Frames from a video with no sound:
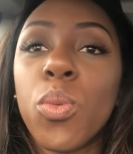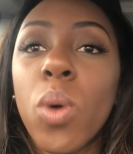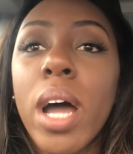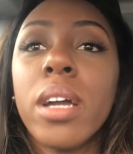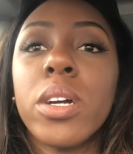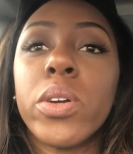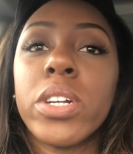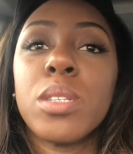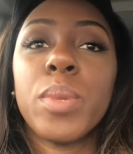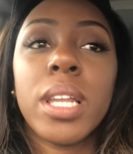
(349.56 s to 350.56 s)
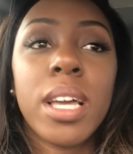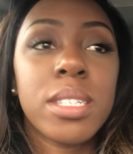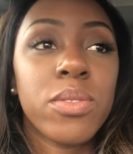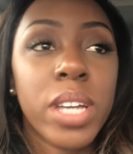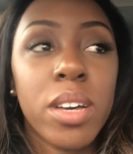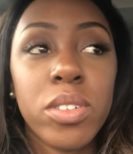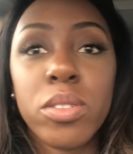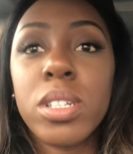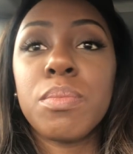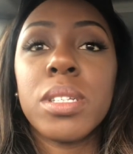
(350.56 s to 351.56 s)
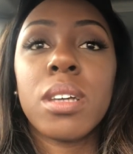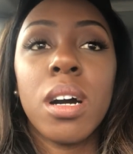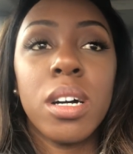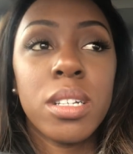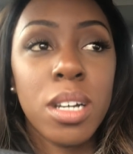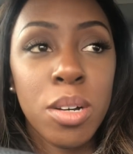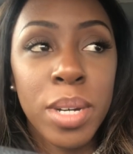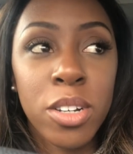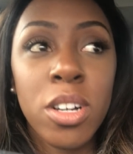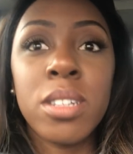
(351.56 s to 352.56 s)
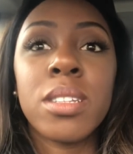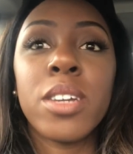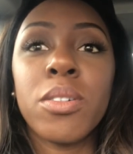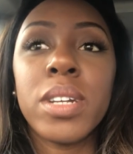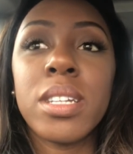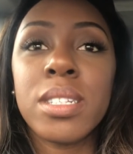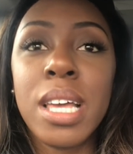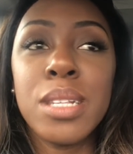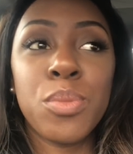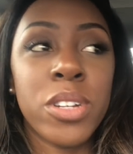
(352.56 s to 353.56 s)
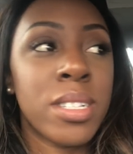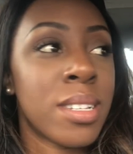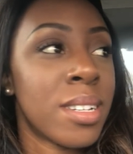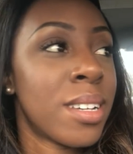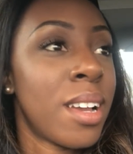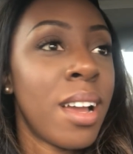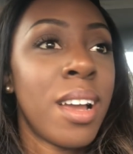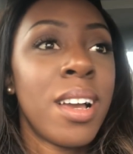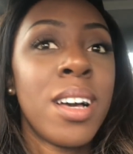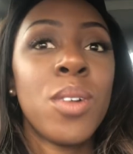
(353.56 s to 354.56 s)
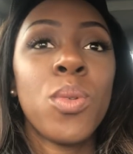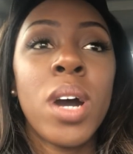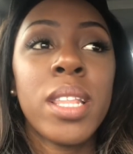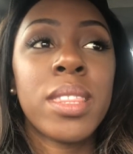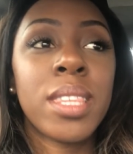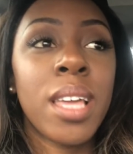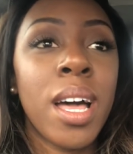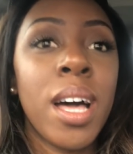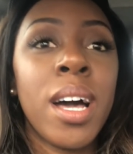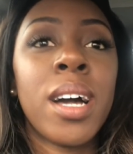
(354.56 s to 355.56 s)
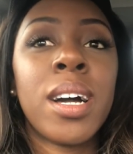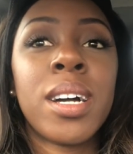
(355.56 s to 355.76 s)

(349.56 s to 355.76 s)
white and crispy, like something out of a Christmas card. Oh my god, they got rid of the Sainsbury's. What the?